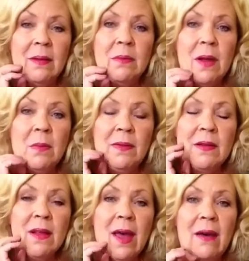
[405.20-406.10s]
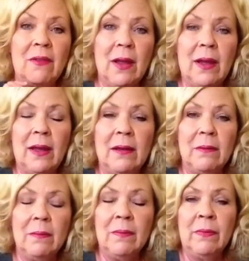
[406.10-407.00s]
Sometimes they'll have like
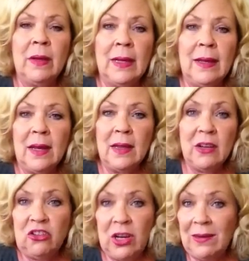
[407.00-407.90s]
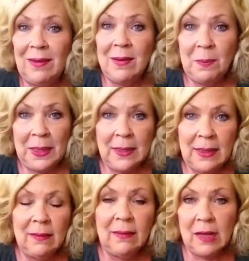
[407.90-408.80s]
a at the J.C.
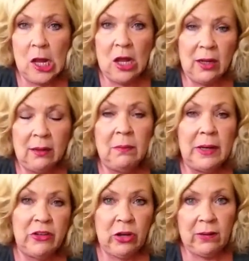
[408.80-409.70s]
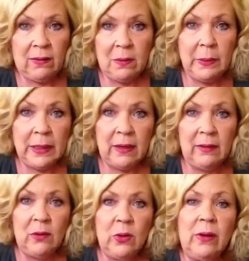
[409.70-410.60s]
Penney salon in my J.C. Penney
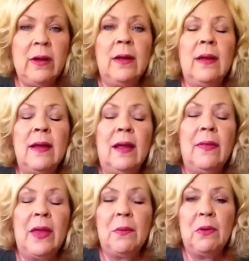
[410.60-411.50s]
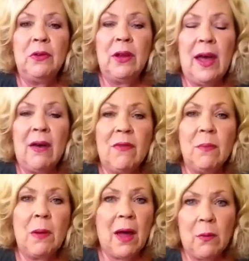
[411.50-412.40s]
store, they will have a
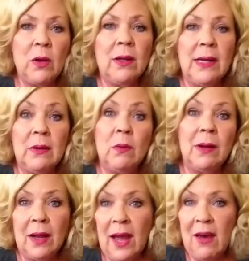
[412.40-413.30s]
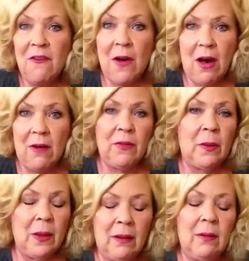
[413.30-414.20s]
buy one get one half off,
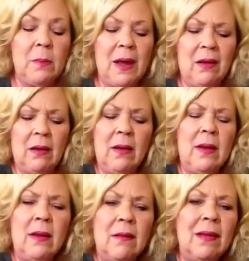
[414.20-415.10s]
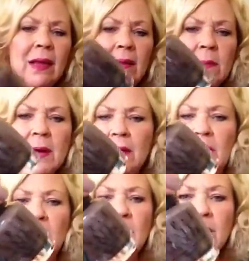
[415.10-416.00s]
and that's about that's about as good